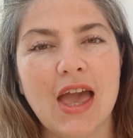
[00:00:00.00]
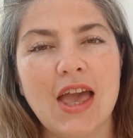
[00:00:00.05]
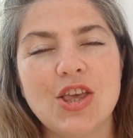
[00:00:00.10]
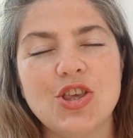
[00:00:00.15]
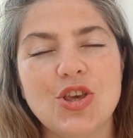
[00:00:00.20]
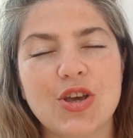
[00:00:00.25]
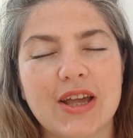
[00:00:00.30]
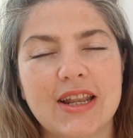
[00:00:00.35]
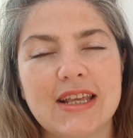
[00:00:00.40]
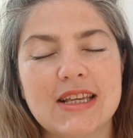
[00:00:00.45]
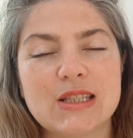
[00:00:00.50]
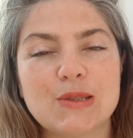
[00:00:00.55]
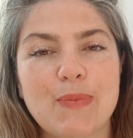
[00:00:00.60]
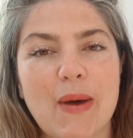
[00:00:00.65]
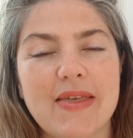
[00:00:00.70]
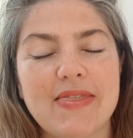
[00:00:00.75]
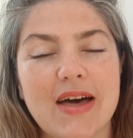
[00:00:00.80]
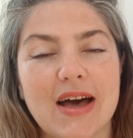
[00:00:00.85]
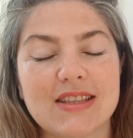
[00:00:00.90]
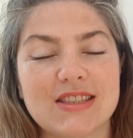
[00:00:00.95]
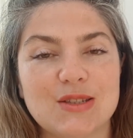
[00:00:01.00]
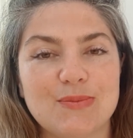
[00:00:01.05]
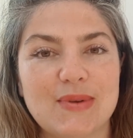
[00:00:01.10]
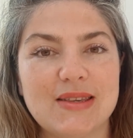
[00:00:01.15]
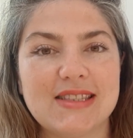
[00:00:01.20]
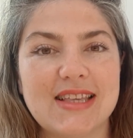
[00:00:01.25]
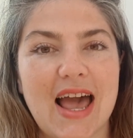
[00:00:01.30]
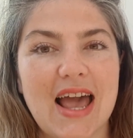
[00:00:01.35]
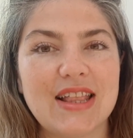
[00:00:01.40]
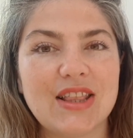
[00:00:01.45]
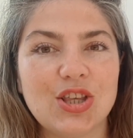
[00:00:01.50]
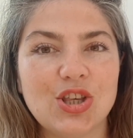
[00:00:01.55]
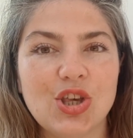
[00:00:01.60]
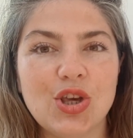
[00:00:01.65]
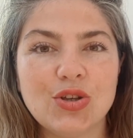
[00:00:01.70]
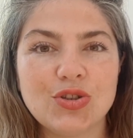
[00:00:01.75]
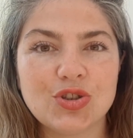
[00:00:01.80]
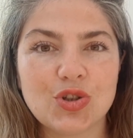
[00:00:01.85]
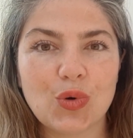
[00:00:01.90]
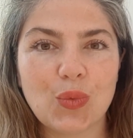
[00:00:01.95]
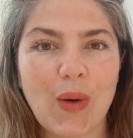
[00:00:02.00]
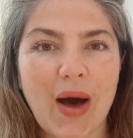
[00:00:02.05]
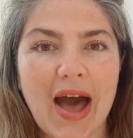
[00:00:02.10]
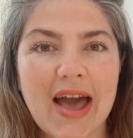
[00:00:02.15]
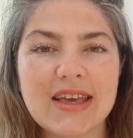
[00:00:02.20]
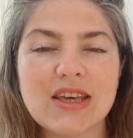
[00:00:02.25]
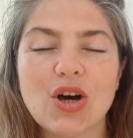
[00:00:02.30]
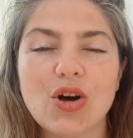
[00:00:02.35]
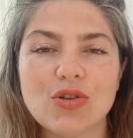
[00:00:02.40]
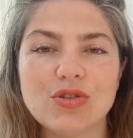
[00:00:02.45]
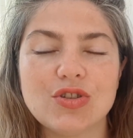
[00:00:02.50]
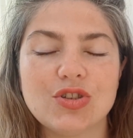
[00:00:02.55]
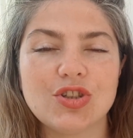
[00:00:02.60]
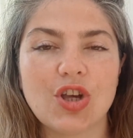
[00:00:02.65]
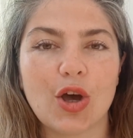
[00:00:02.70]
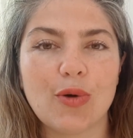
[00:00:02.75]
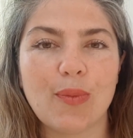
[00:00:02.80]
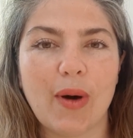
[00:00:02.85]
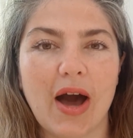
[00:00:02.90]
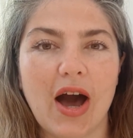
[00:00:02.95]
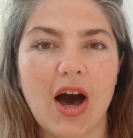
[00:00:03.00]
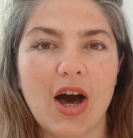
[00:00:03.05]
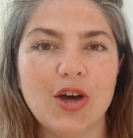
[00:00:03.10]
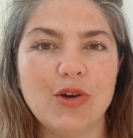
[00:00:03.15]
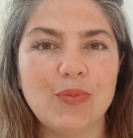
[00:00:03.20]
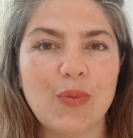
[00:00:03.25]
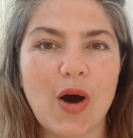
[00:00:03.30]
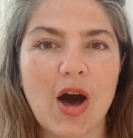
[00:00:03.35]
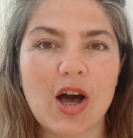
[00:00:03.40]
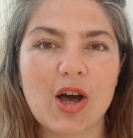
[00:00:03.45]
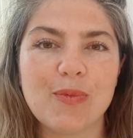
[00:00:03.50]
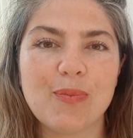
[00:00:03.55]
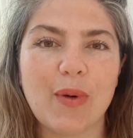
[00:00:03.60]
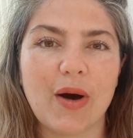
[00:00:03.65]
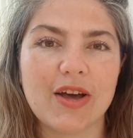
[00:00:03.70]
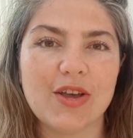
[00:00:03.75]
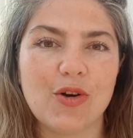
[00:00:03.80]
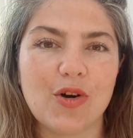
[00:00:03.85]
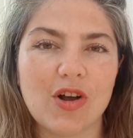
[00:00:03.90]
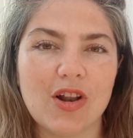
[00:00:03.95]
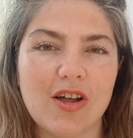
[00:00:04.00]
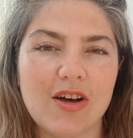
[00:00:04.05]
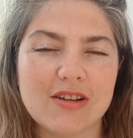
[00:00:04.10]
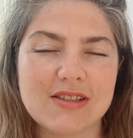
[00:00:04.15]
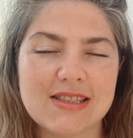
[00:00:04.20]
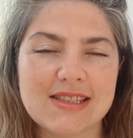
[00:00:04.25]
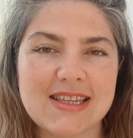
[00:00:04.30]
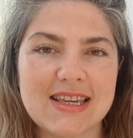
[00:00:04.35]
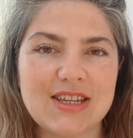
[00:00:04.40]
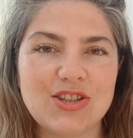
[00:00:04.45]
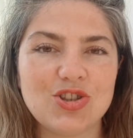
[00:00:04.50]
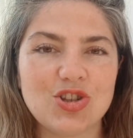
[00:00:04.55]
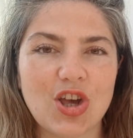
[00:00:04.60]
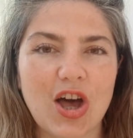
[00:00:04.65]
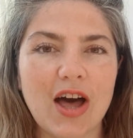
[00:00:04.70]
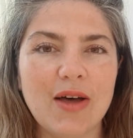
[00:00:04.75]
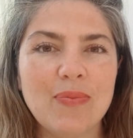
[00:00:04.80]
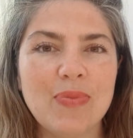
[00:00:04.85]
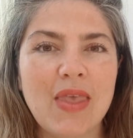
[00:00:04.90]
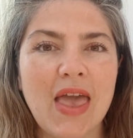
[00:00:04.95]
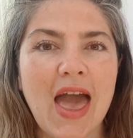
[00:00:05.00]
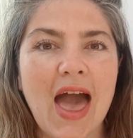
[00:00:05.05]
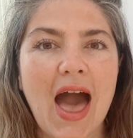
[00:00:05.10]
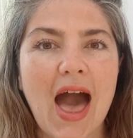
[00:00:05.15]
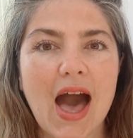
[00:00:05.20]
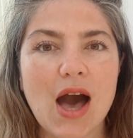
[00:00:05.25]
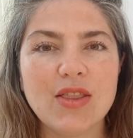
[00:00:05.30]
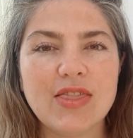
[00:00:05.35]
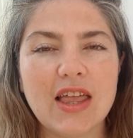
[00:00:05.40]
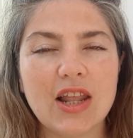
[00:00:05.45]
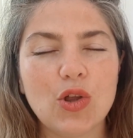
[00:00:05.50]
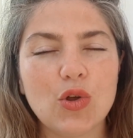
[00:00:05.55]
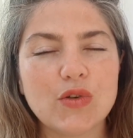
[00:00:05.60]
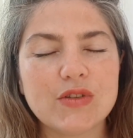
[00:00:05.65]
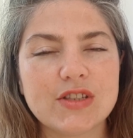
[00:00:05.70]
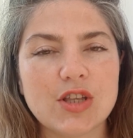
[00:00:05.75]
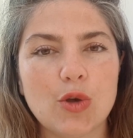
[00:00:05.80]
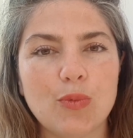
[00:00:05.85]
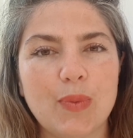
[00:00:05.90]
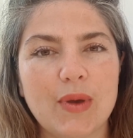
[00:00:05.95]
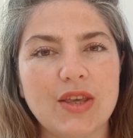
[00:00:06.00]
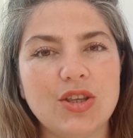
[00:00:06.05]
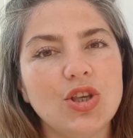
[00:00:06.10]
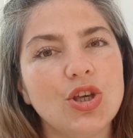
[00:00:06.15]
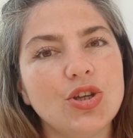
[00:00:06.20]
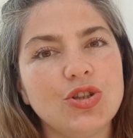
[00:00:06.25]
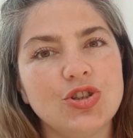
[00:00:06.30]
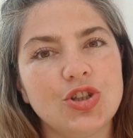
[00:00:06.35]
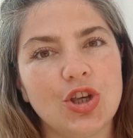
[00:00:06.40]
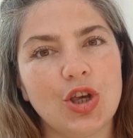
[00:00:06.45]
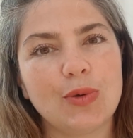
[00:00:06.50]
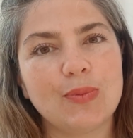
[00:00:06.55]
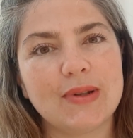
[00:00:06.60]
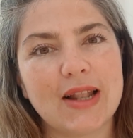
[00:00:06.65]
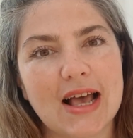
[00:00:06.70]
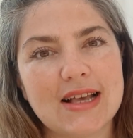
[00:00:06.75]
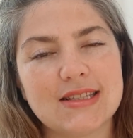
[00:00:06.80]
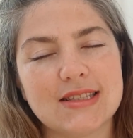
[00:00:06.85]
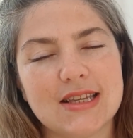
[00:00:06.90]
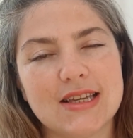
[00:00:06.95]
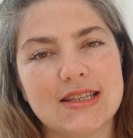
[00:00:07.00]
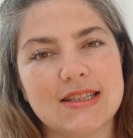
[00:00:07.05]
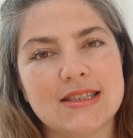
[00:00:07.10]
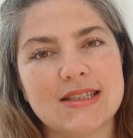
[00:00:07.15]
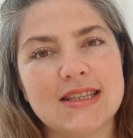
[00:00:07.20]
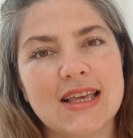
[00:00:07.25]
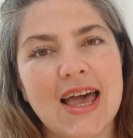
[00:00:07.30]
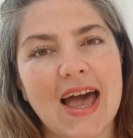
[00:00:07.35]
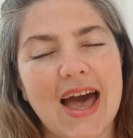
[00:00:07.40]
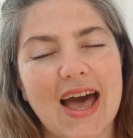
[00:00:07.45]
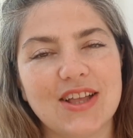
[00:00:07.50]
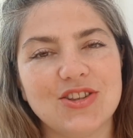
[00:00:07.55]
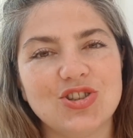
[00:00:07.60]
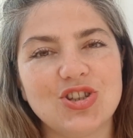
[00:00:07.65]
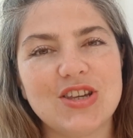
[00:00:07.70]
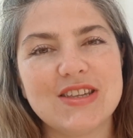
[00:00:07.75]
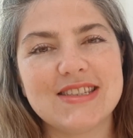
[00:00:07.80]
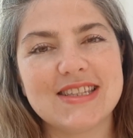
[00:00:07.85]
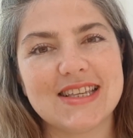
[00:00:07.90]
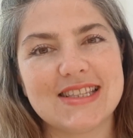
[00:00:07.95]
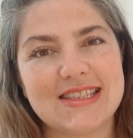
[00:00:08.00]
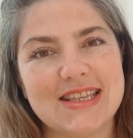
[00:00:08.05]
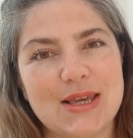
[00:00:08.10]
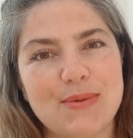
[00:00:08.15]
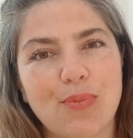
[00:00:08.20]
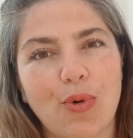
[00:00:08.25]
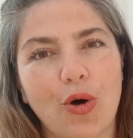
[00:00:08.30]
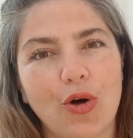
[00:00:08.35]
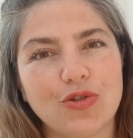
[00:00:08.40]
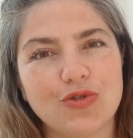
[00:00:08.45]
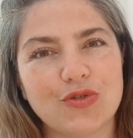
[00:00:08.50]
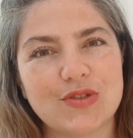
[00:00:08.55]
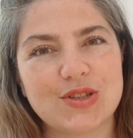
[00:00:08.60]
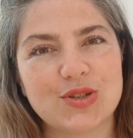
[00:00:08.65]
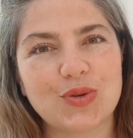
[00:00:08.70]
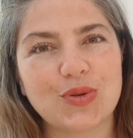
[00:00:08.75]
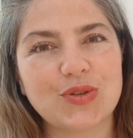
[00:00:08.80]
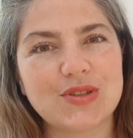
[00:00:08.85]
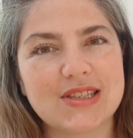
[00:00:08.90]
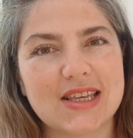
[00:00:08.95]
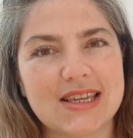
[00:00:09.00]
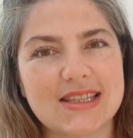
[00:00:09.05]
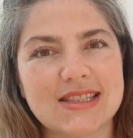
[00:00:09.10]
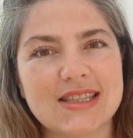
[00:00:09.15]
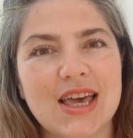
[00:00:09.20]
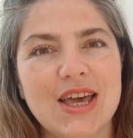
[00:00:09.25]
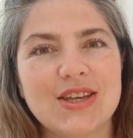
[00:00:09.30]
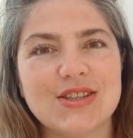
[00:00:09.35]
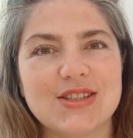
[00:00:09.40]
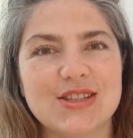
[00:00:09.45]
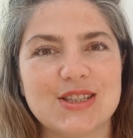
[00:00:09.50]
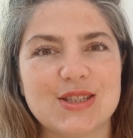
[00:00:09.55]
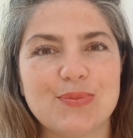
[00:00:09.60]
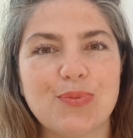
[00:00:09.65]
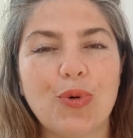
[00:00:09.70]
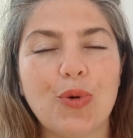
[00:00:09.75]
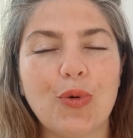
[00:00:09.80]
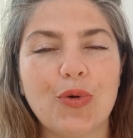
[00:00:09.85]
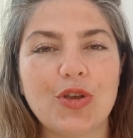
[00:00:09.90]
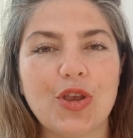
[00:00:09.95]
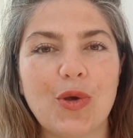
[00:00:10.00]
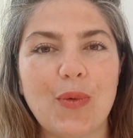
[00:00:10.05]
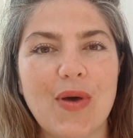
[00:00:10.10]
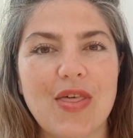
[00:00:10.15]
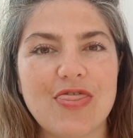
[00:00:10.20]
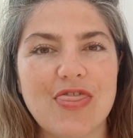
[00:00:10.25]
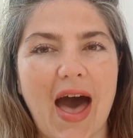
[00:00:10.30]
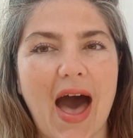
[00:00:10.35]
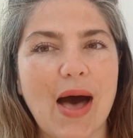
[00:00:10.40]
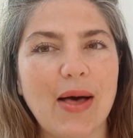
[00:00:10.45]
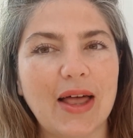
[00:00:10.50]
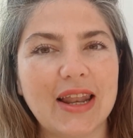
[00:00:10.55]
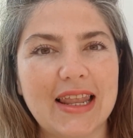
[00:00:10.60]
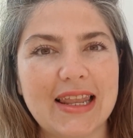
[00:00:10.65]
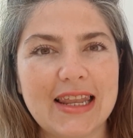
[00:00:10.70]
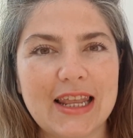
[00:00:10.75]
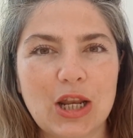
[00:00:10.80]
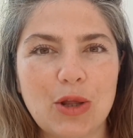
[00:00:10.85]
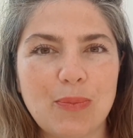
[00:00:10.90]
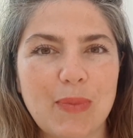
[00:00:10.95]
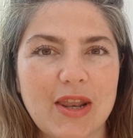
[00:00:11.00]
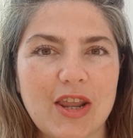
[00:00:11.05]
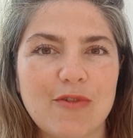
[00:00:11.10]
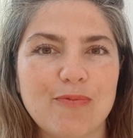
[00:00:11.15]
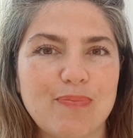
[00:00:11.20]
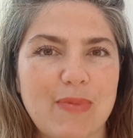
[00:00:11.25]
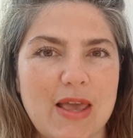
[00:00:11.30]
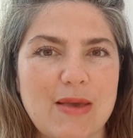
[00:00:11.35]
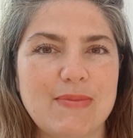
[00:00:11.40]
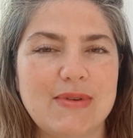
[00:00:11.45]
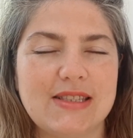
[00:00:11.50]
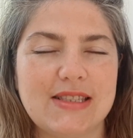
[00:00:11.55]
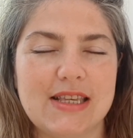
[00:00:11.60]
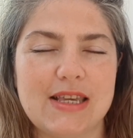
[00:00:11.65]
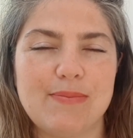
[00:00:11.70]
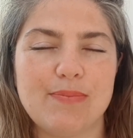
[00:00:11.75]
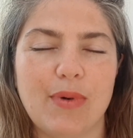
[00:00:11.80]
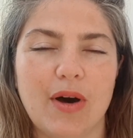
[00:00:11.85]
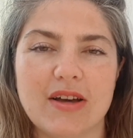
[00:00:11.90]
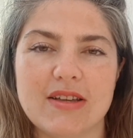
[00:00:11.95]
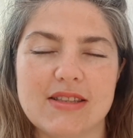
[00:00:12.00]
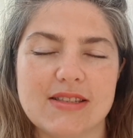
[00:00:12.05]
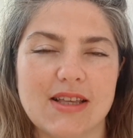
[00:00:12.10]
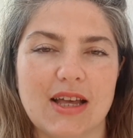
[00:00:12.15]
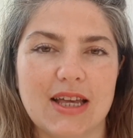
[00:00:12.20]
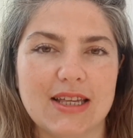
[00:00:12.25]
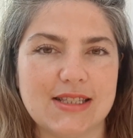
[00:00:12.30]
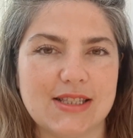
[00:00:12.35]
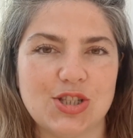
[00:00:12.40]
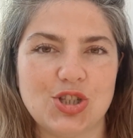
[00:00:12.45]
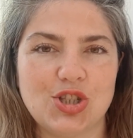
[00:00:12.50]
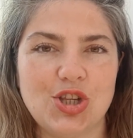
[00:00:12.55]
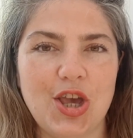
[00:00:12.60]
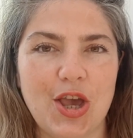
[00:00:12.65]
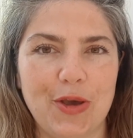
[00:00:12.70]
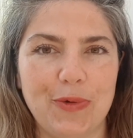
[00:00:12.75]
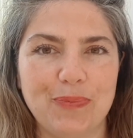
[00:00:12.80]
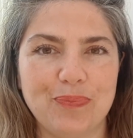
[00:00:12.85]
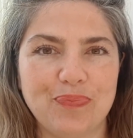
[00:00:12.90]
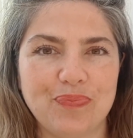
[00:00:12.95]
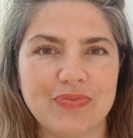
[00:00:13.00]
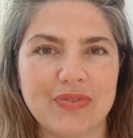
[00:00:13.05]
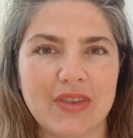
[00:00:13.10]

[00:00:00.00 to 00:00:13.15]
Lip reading: You can expect that to be set in the usual way on Show My Homework by your class teacher, and there'll also be YouTube lessons and GCSE pod resources to support you with that, and a little bit of BBC Bite Size too.